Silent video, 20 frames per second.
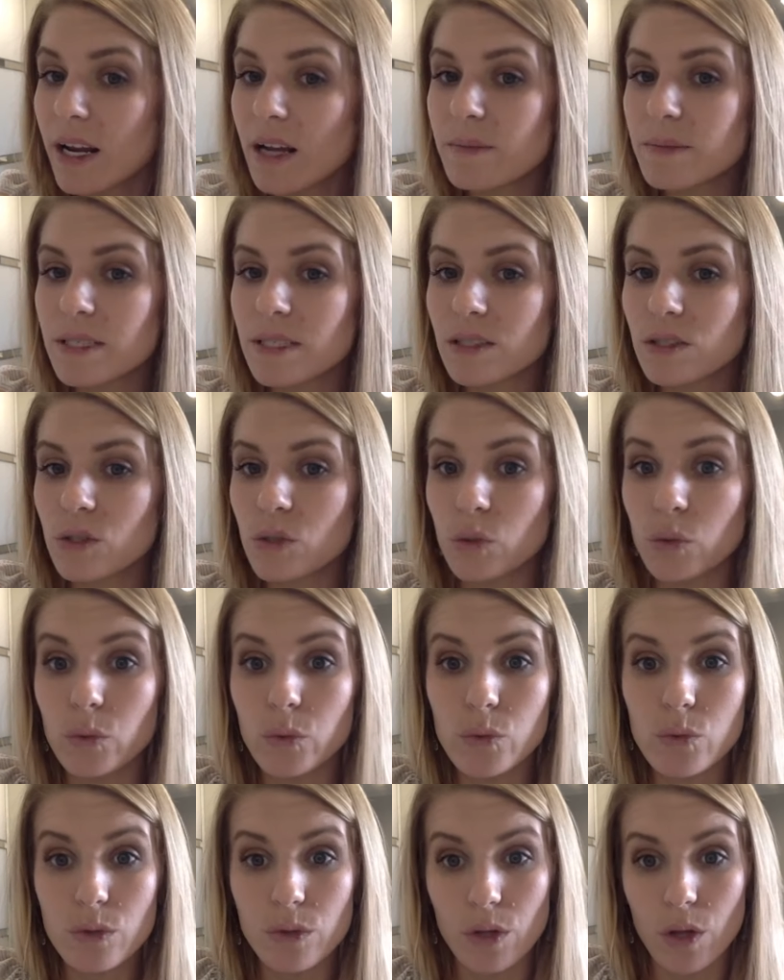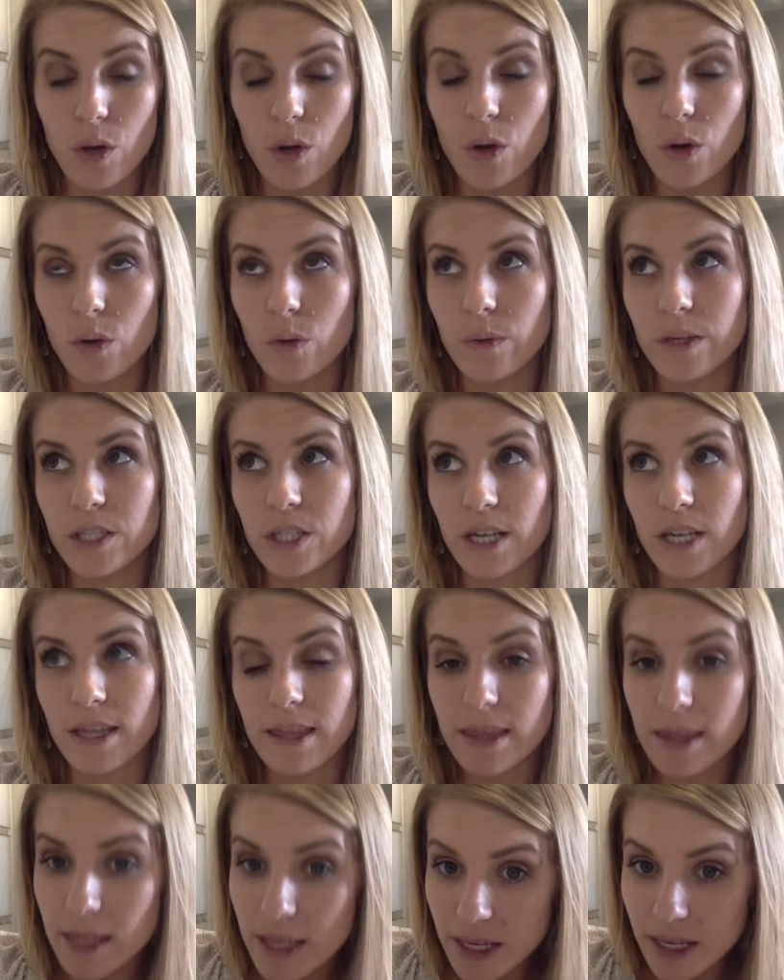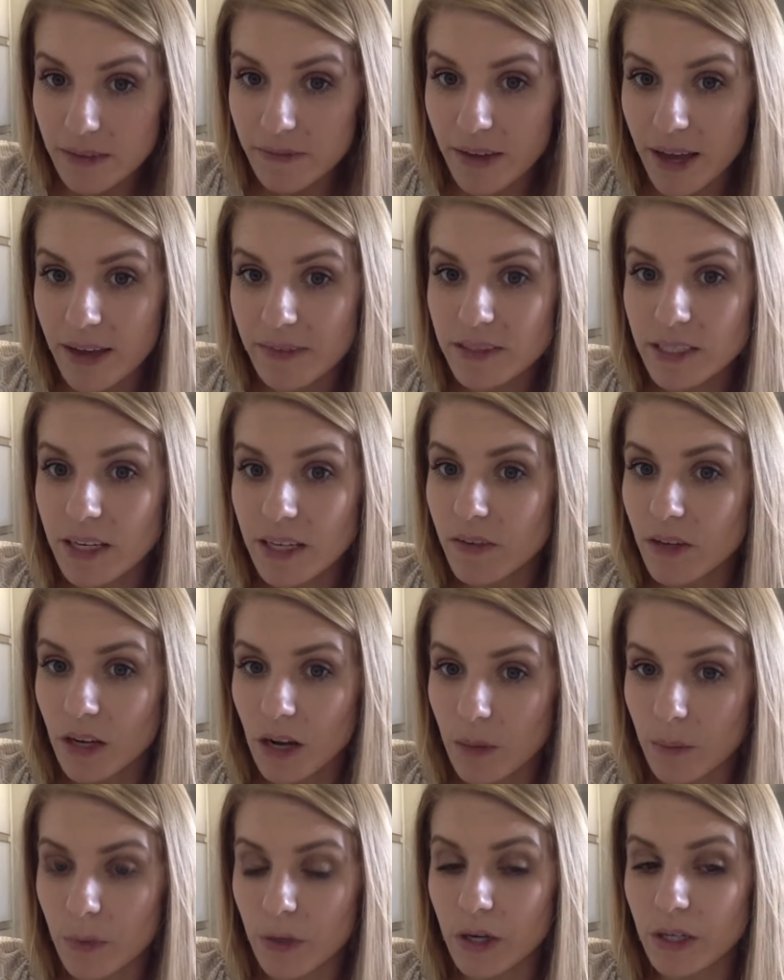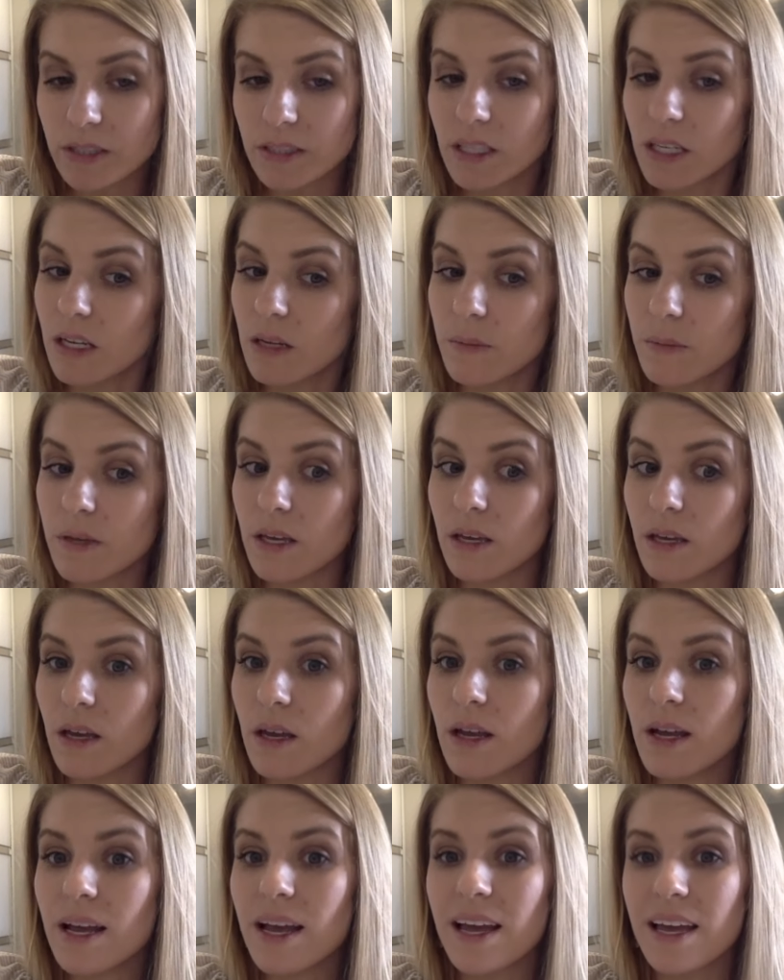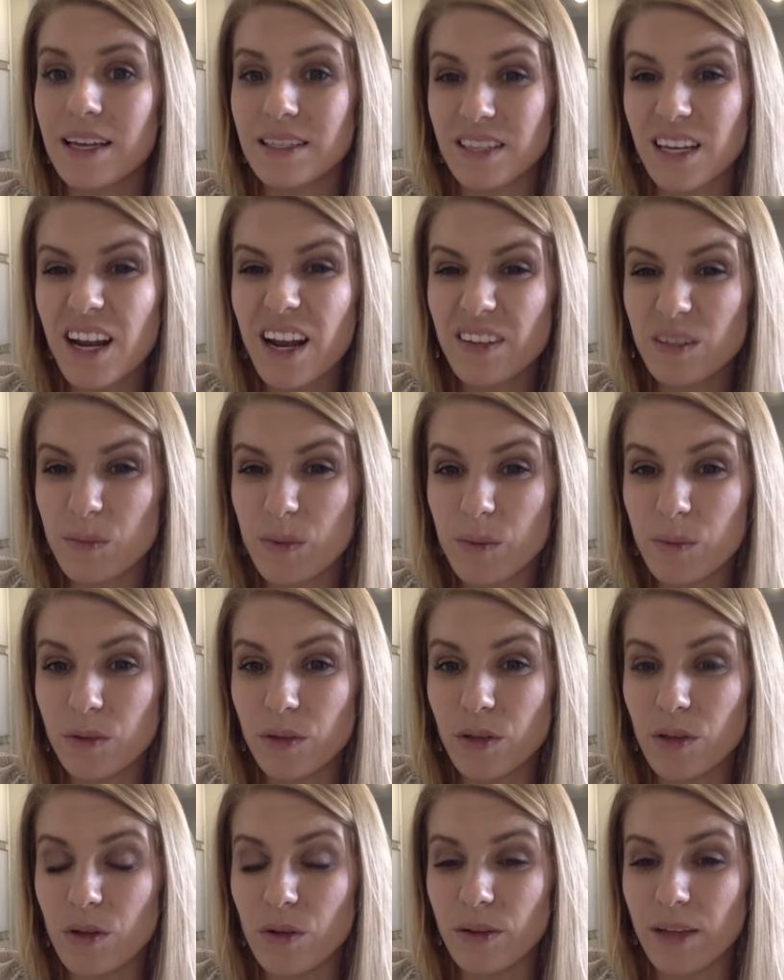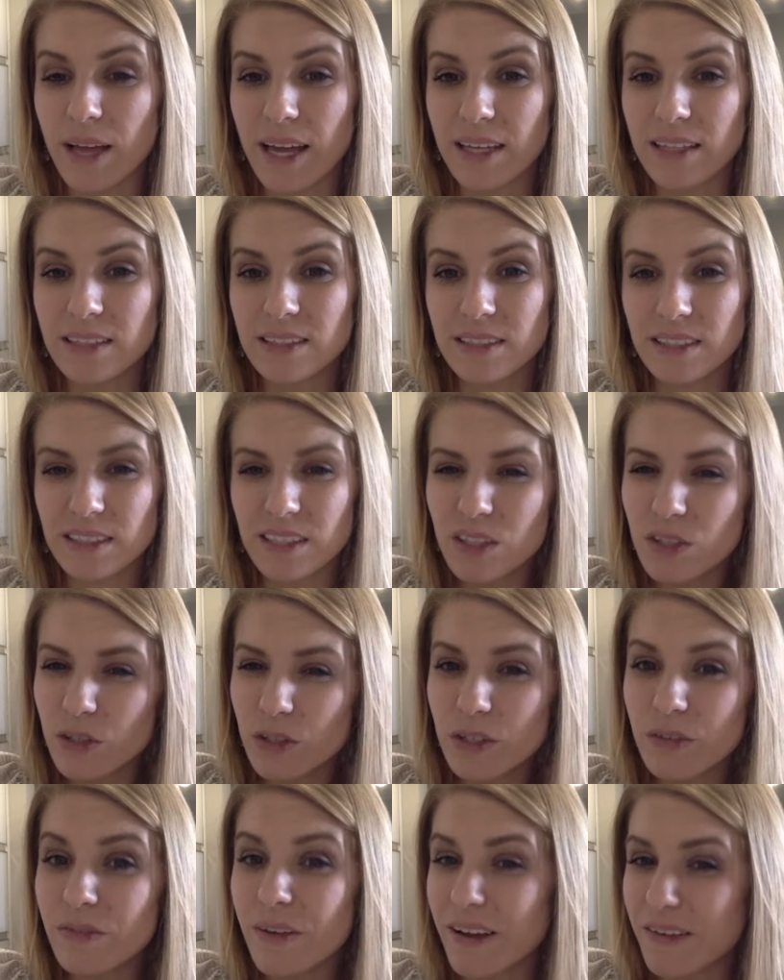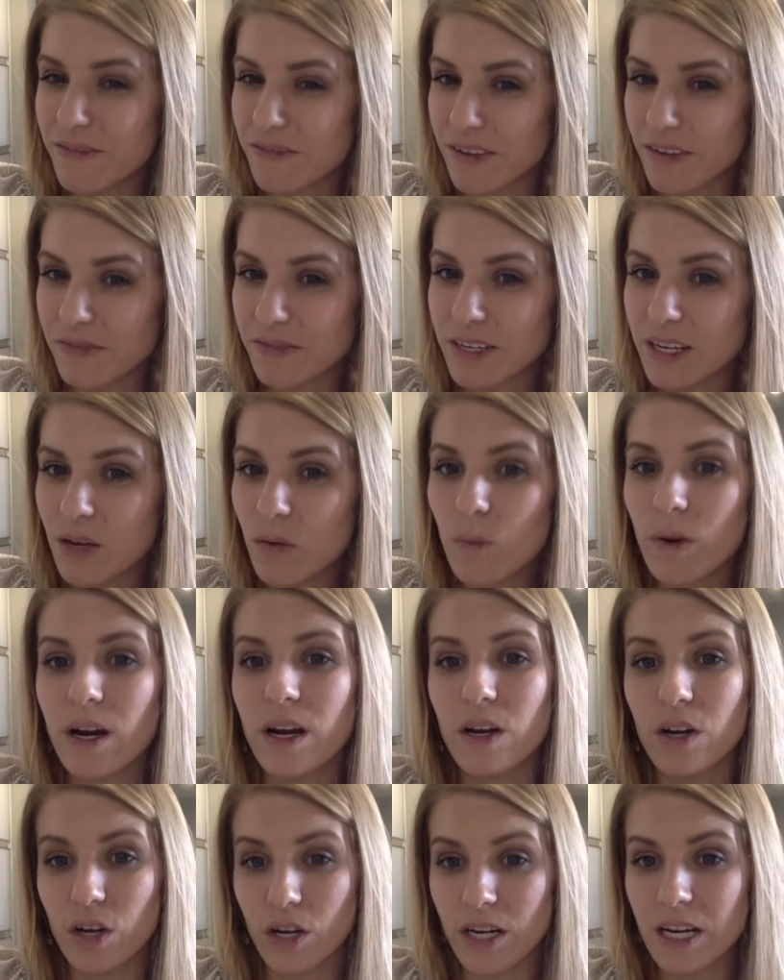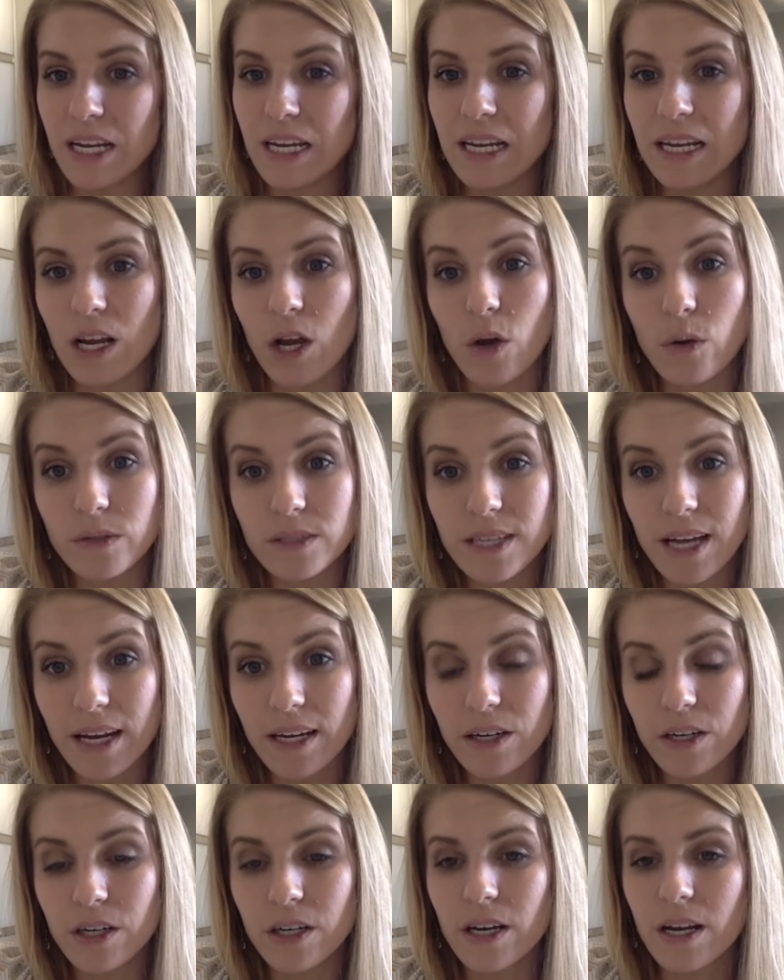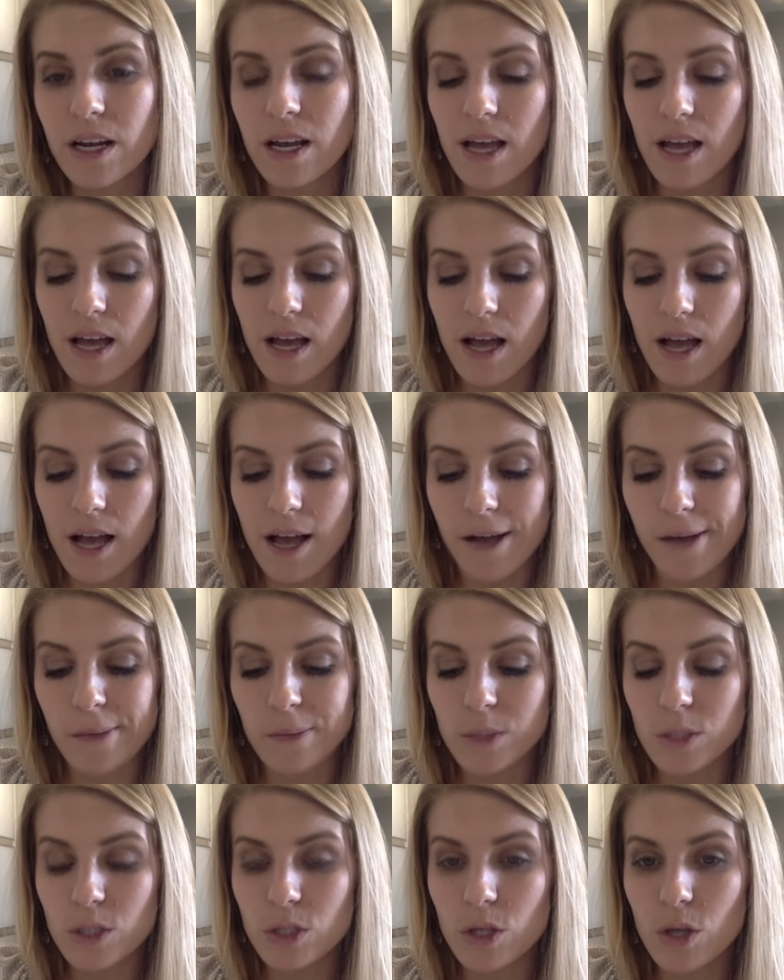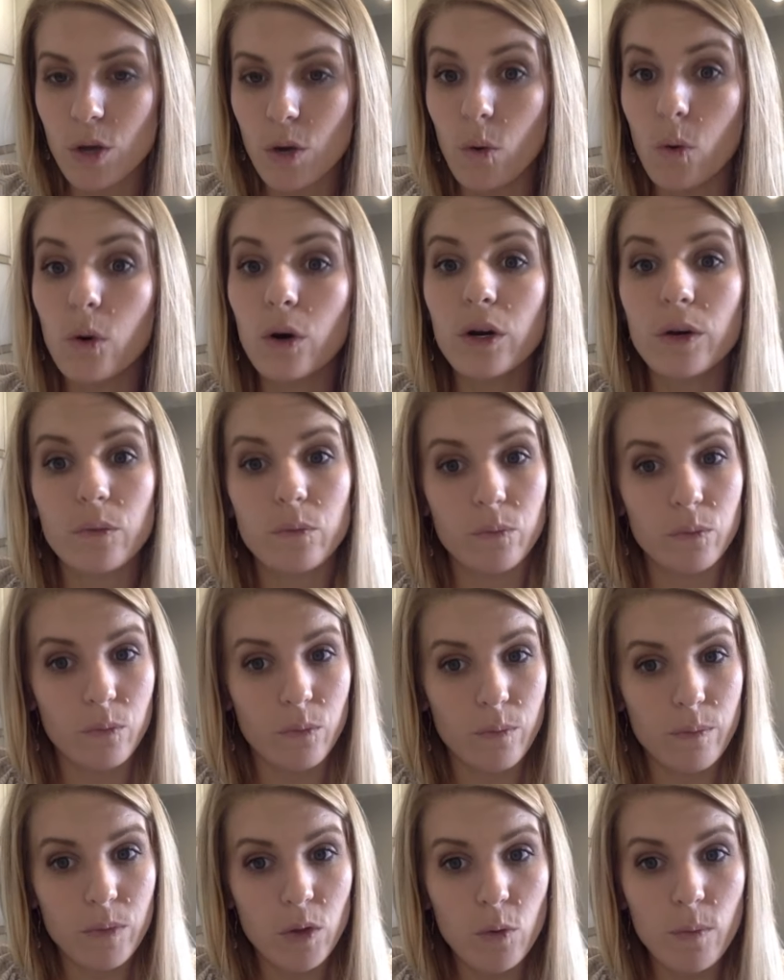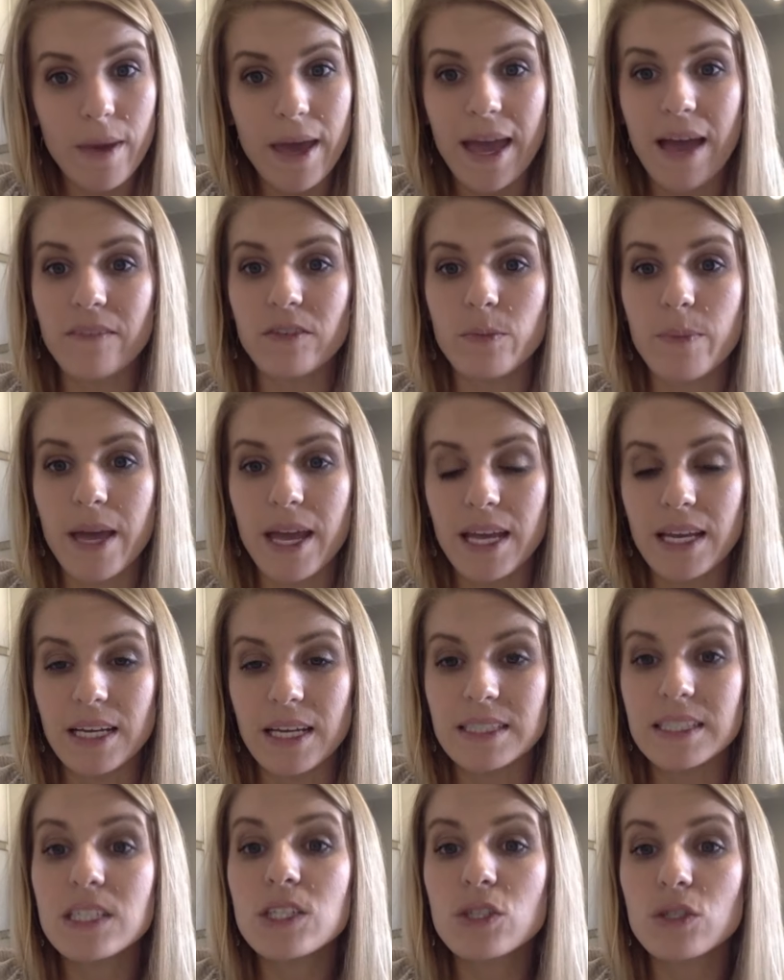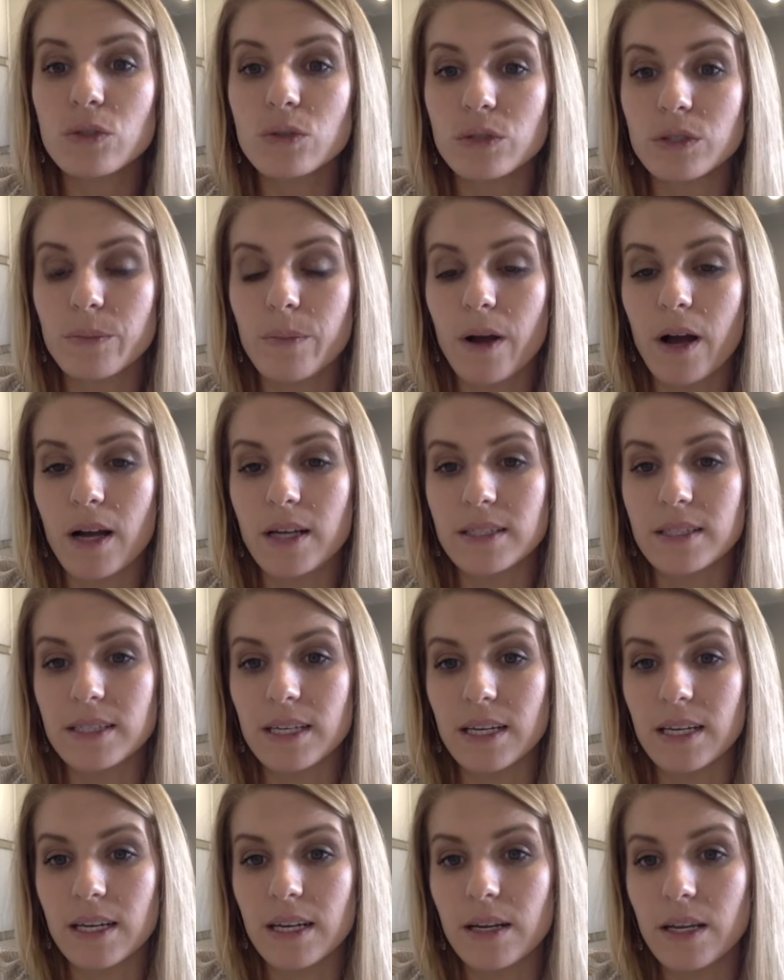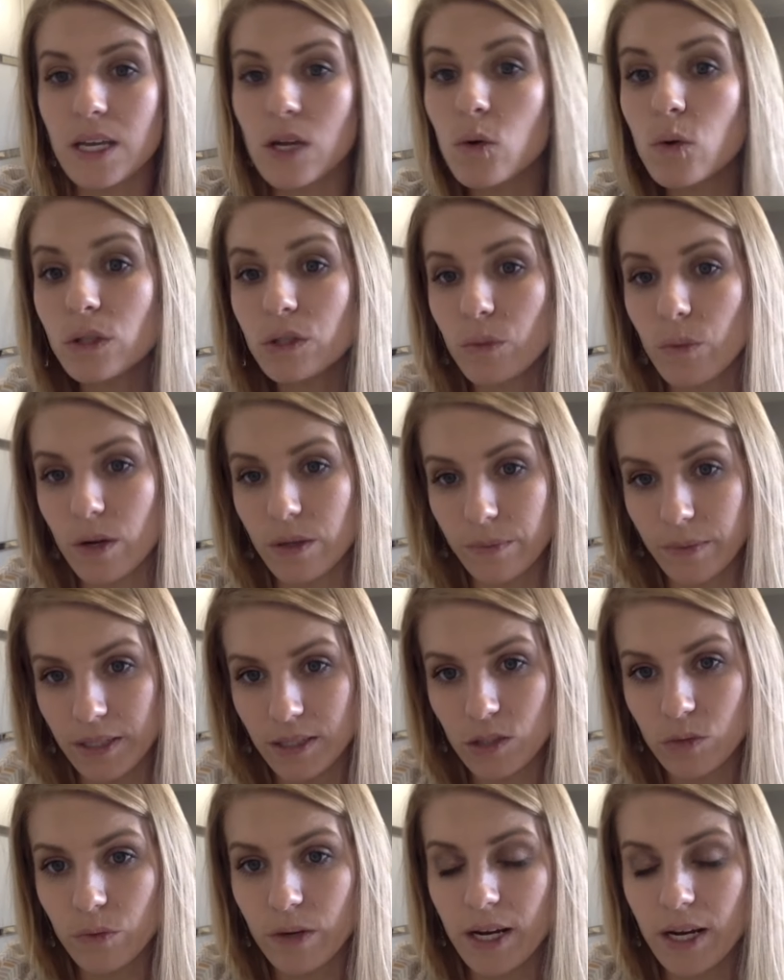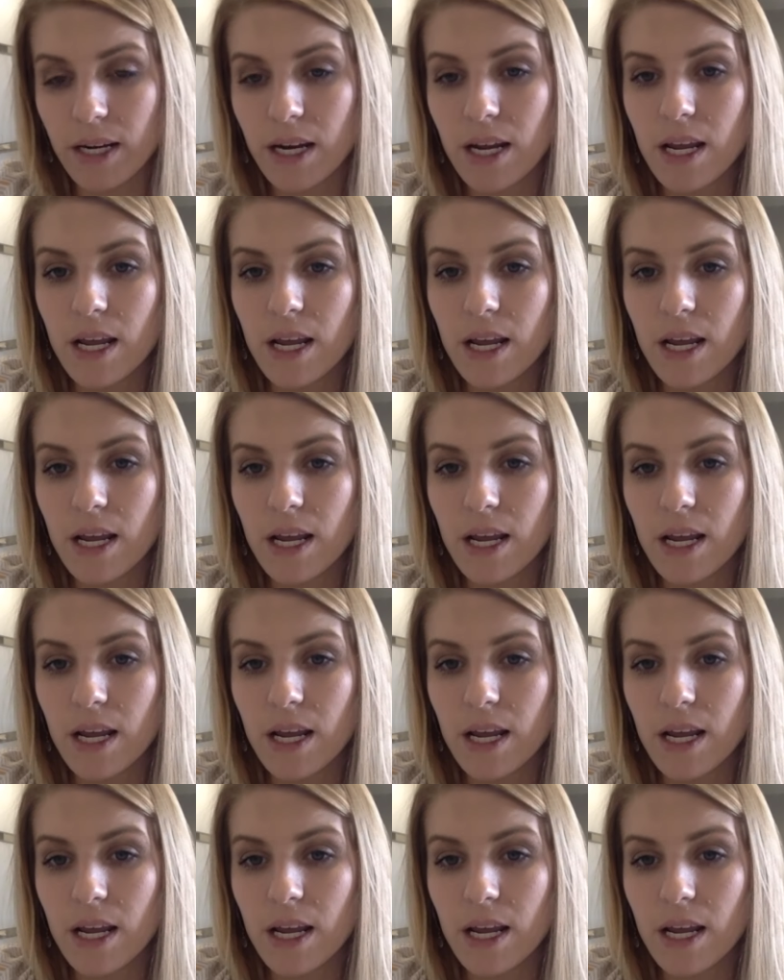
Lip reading: comes in too low, which I think if I have to give you a number, it's going to have to be below like 600 or 550, where you're going to need a cosigner. Or you may have to pay an additional deposit equal to 1 month's rent.